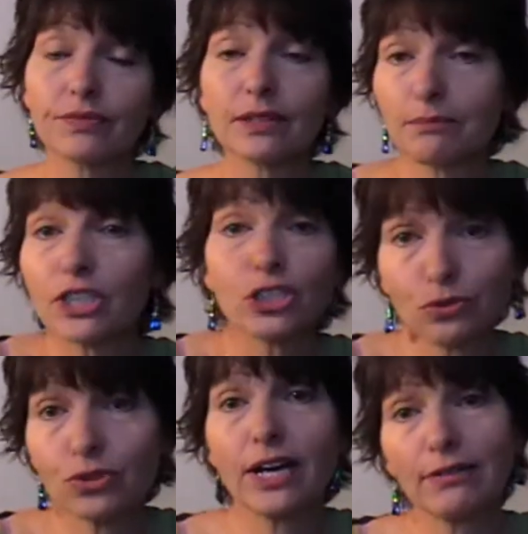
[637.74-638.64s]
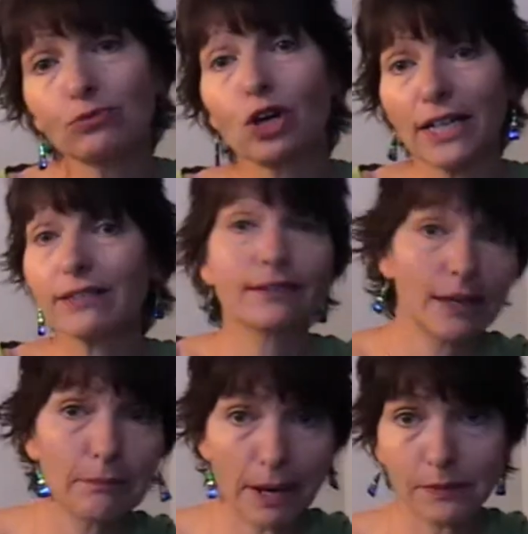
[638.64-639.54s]
my children have a right to
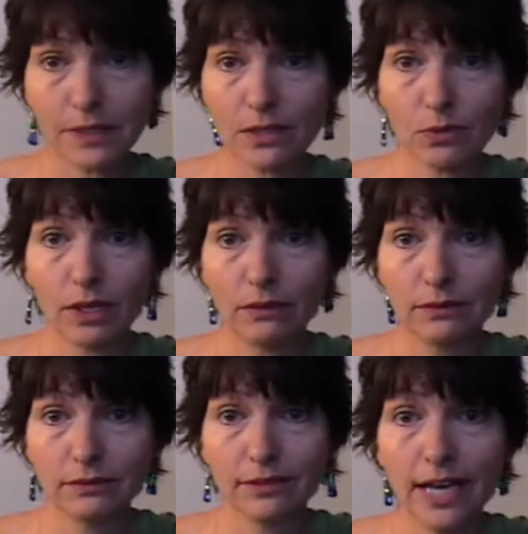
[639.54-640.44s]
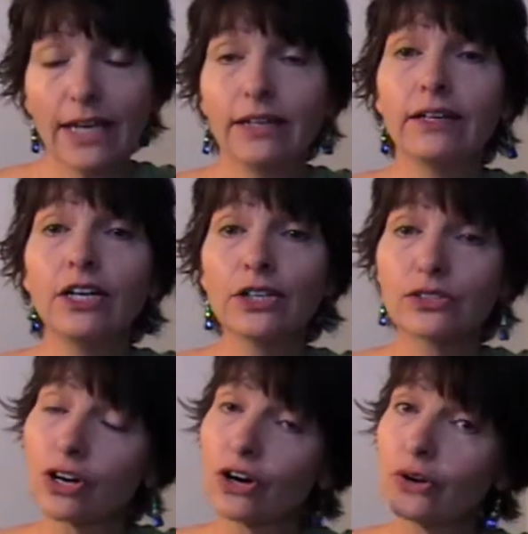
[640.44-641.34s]
their bumps as well. And
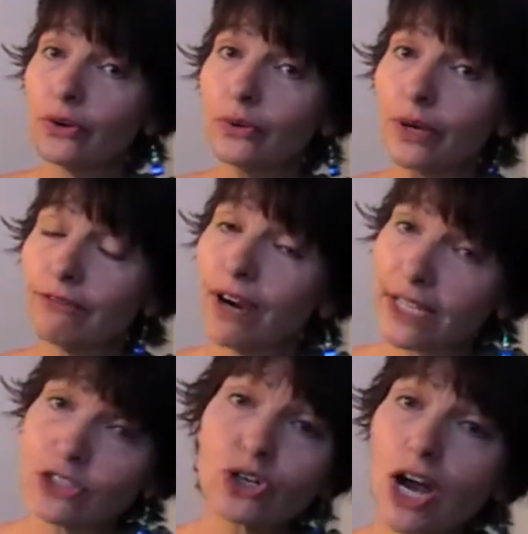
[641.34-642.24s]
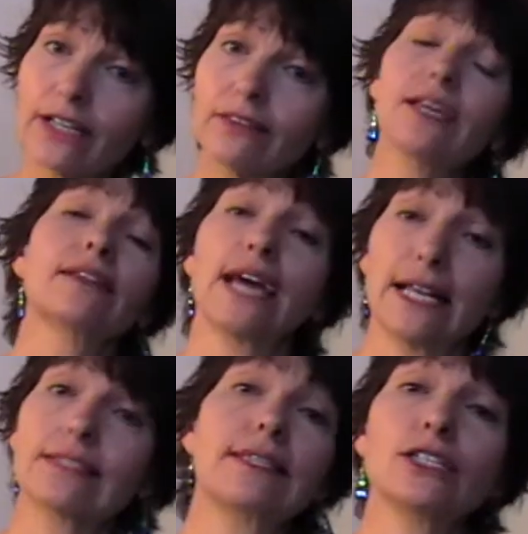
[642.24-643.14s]
so if I can try to think
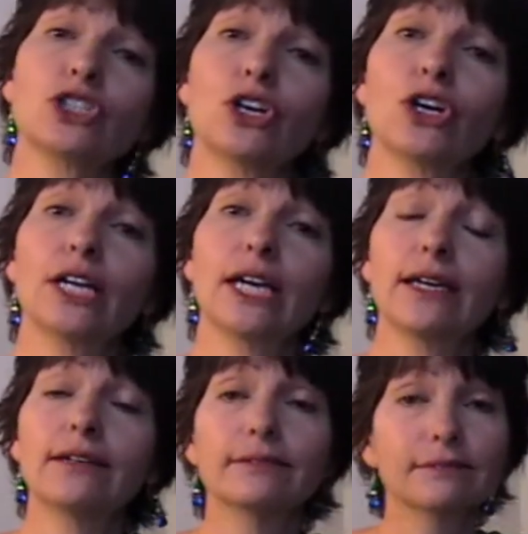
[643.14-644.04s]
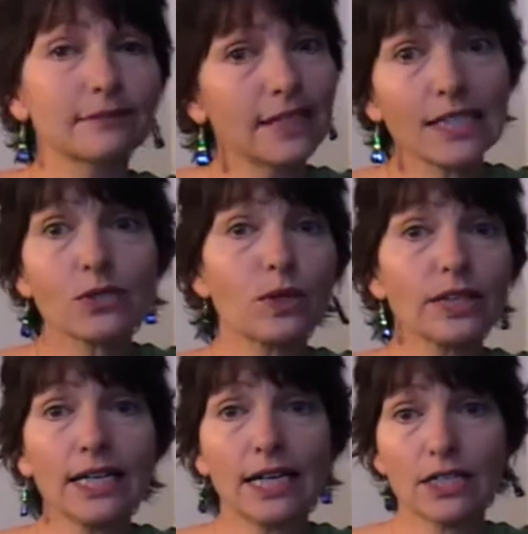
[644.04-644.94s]
that's their journey, that's what
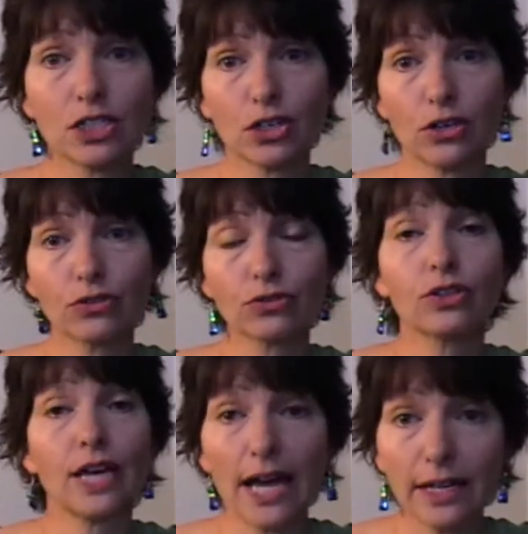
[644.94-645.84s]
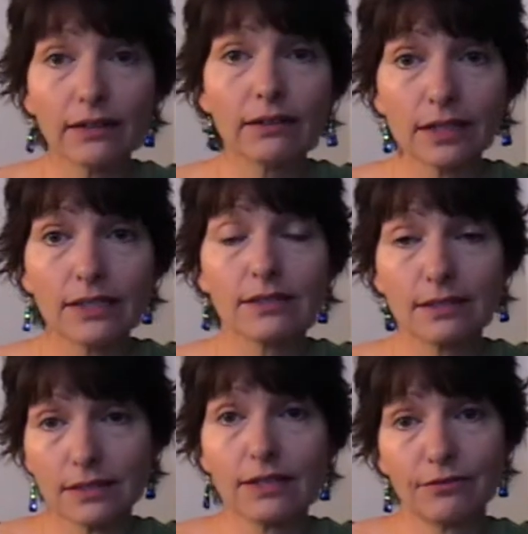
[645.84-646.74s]
they need to go through, that is the
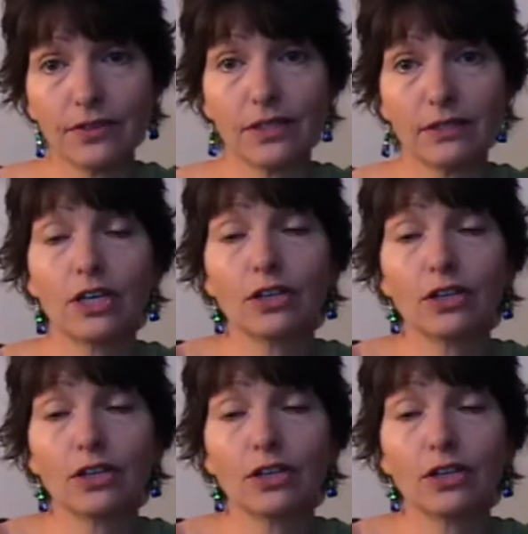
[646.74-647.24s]
stuff that,